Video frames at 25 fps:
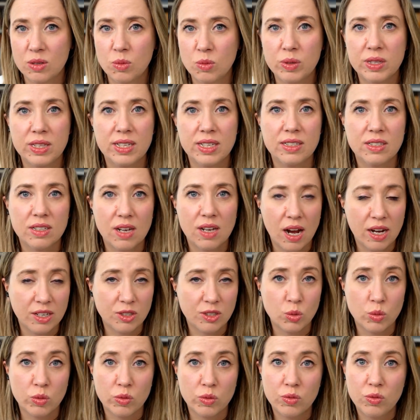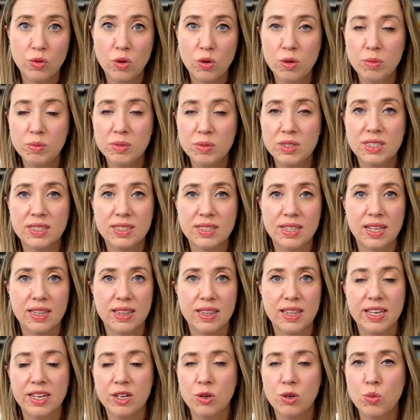with these kinds of reforms is that
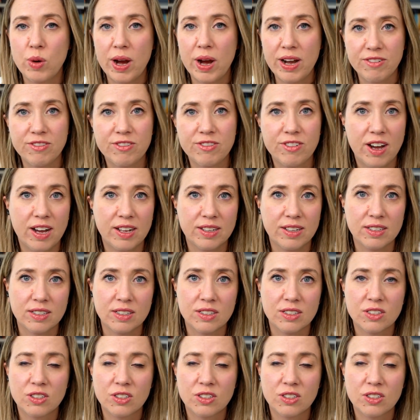they're grandfathered.